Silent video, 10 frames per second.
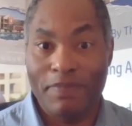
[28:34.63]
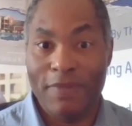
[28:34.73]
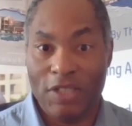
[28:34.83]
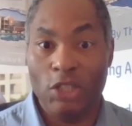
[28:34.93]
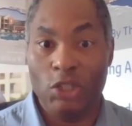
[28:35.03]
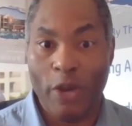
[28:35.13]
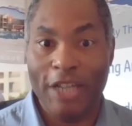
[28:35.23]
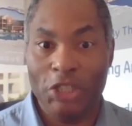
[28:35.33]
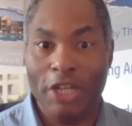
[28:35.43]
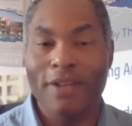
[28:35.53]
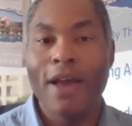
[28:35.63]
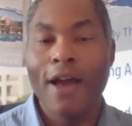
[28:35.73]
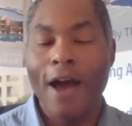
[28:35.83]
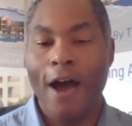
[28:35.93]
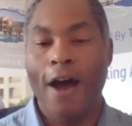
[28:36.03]
situation,
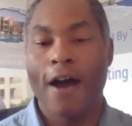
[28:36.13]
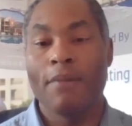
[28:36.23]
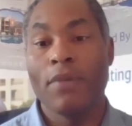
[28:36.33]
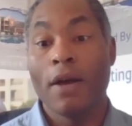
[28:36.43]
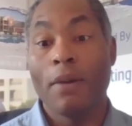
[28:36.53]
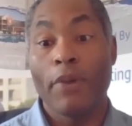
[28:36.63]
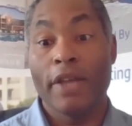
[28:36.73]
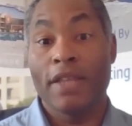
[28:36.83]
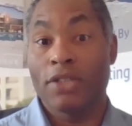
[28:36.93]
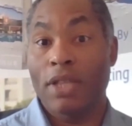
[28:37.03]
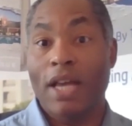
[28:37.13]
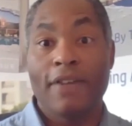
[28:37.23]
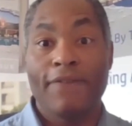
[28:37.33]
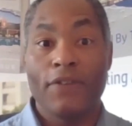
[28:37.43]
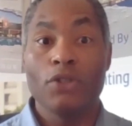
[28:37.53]
but there's a lot of
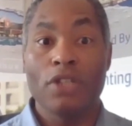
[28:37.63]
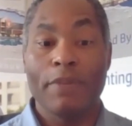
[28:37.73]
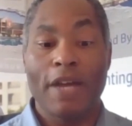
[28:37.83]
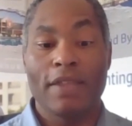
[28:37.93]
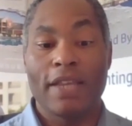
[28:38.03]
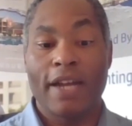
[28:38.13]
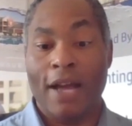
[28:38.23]
confusion out